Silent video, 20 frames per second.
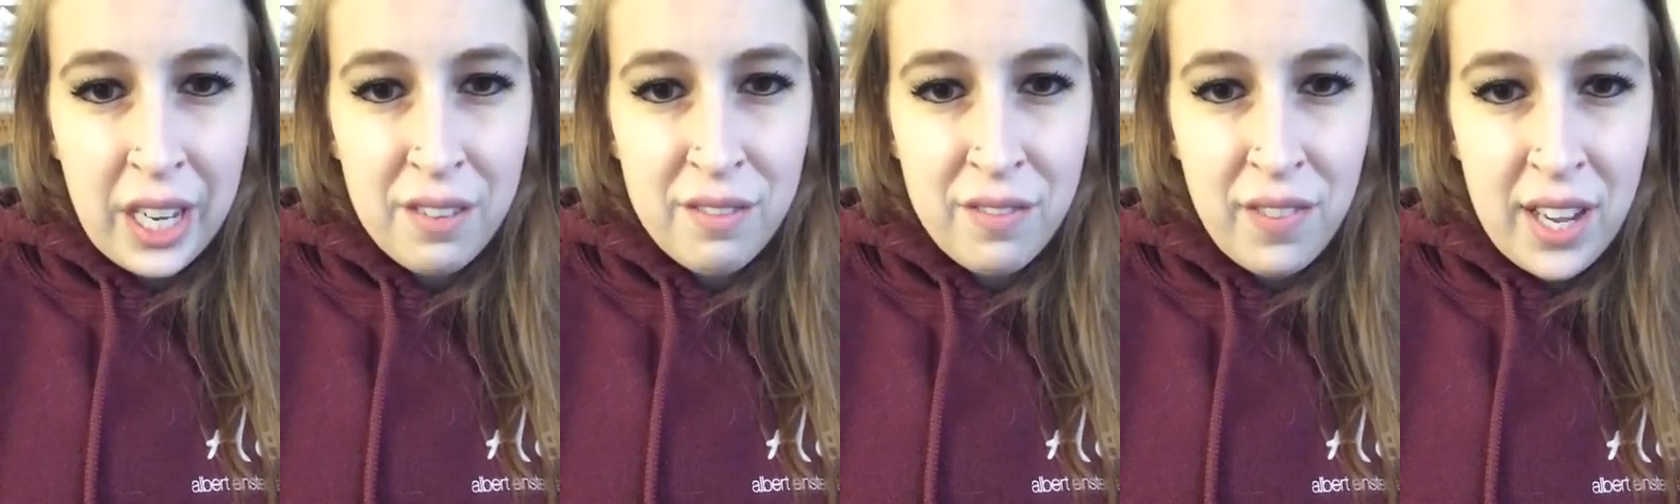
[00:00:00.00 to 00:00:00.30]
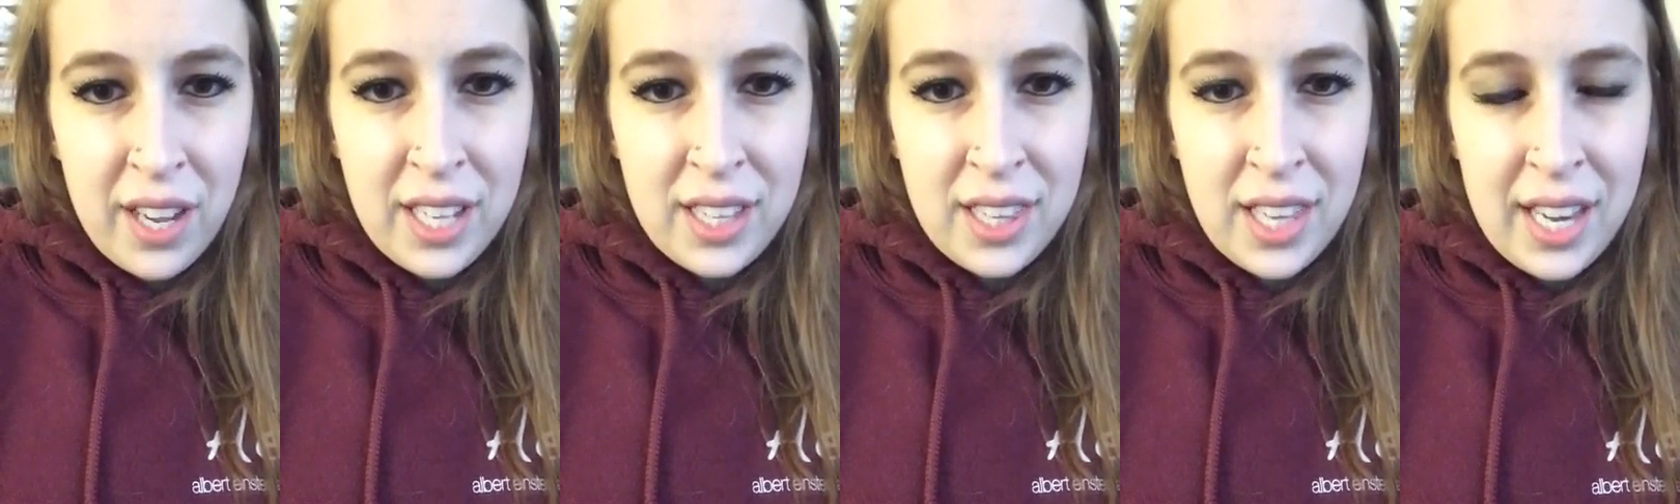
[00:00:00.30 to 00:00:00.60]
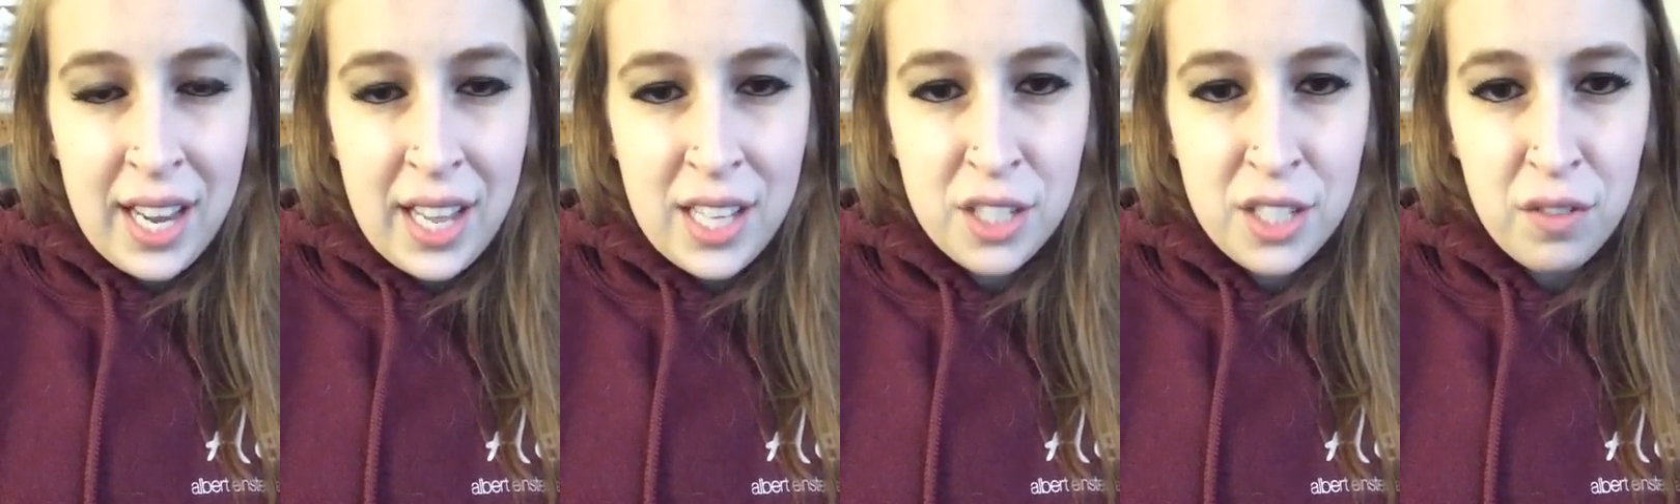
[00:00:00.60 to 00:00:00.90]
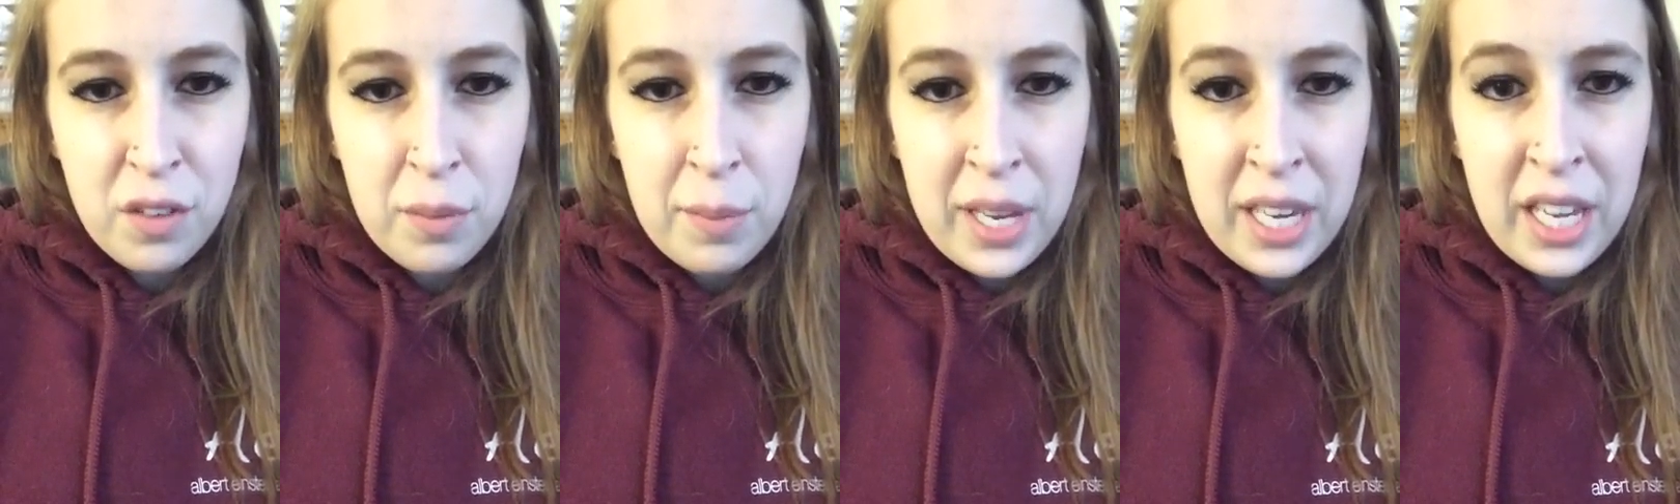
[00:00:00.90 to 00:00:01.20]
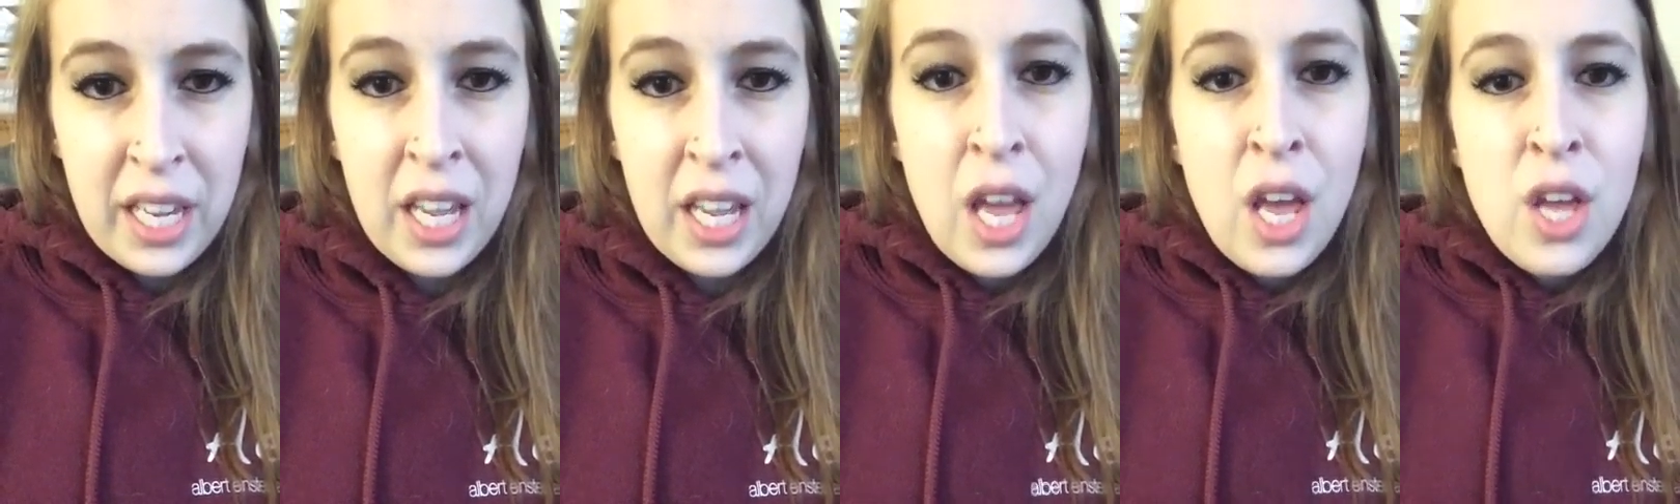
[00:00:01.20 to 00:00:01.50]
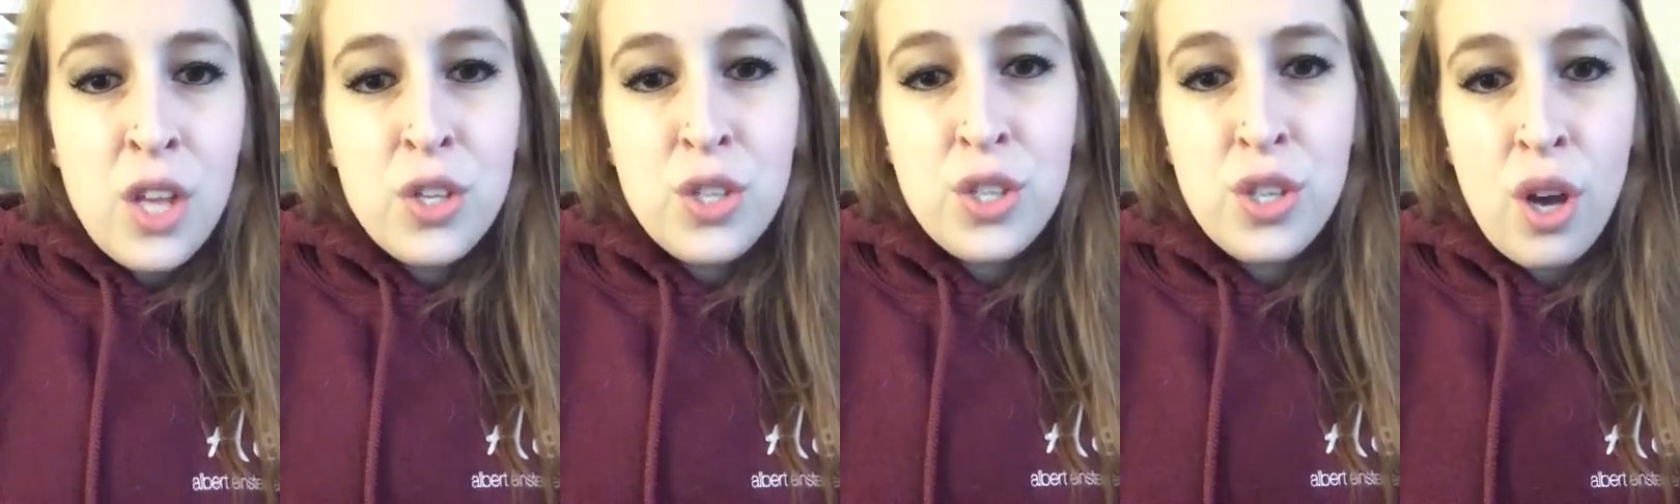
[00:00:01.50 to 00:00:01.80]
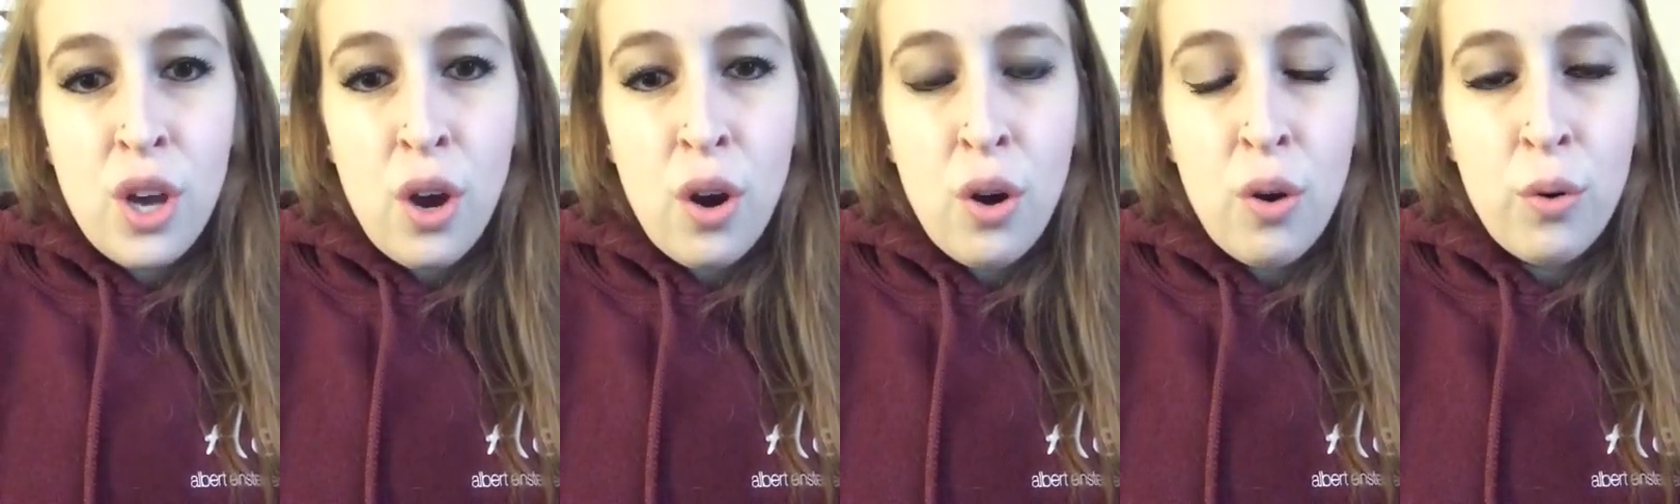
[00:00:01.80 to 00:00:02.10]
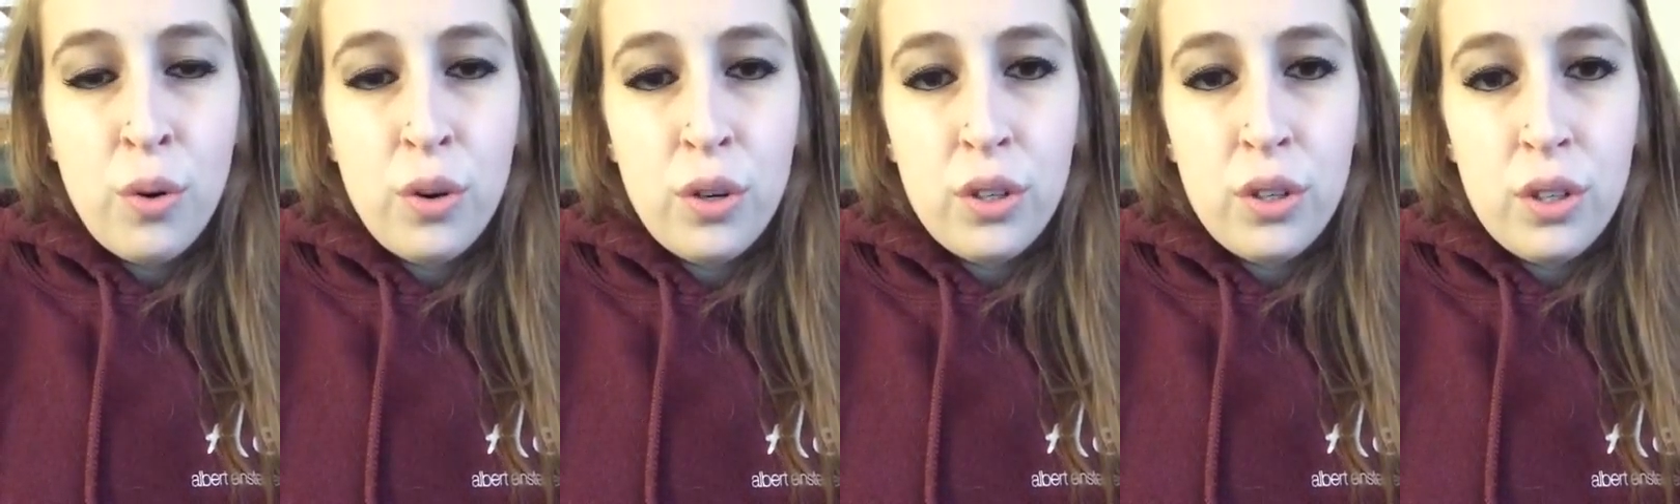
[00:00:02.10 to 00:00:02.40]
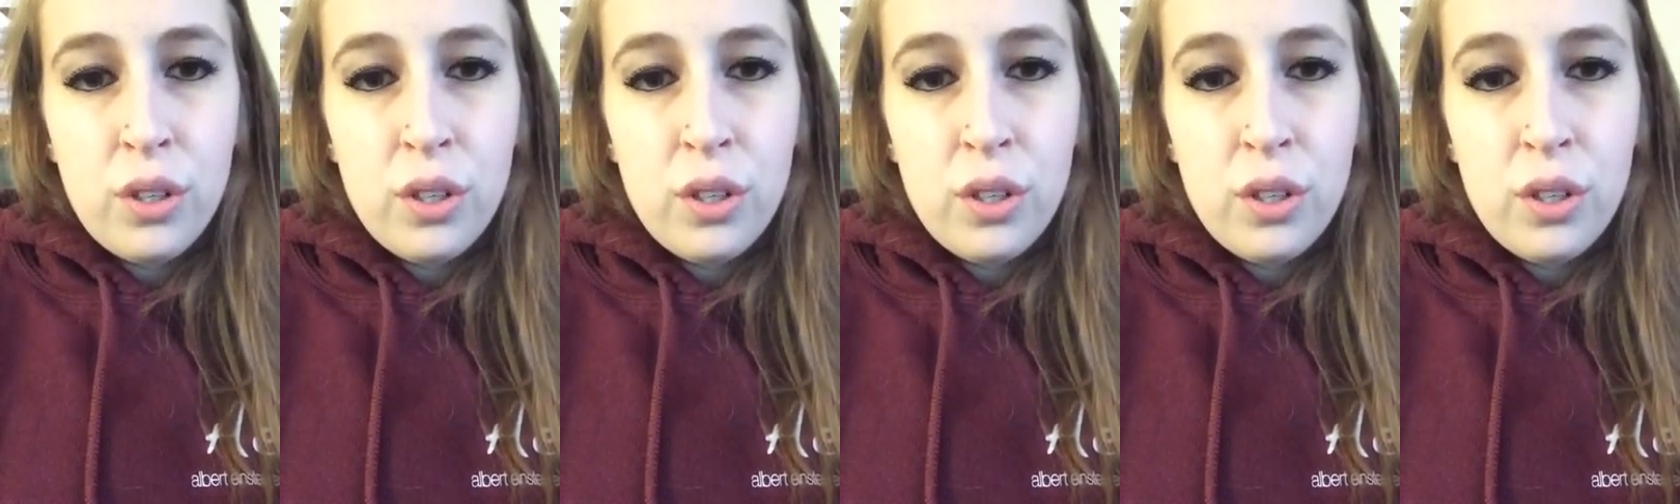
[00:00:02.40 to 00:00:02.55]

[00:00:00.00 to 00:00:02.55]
Invite, then ask for money. So